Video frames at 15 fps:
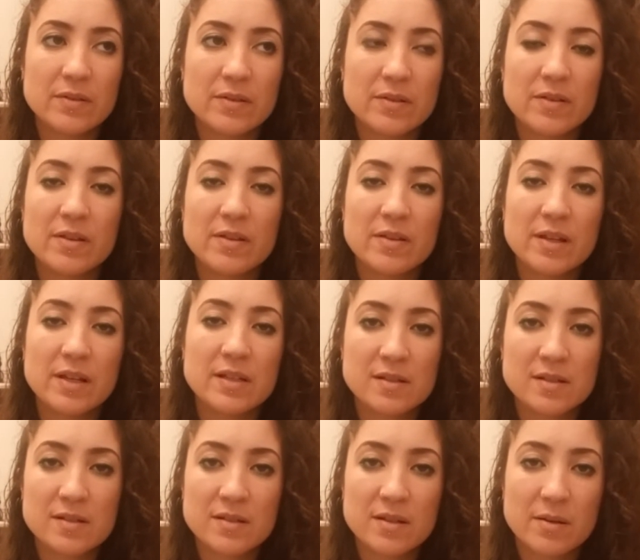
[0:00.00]
the things
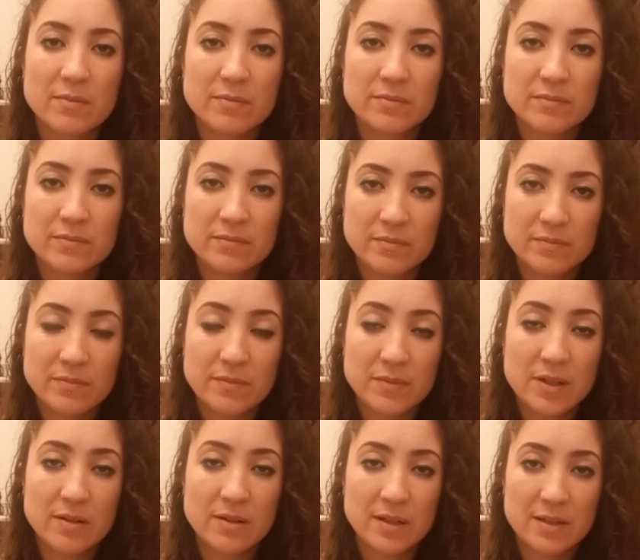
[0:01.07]
that some
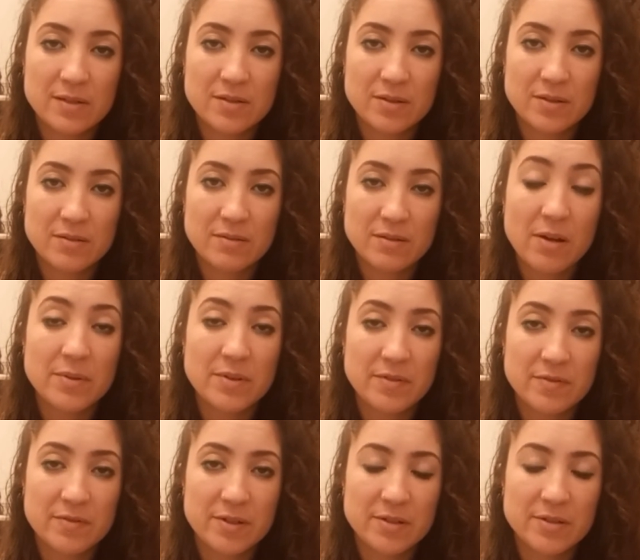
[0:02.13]
young lads are going through,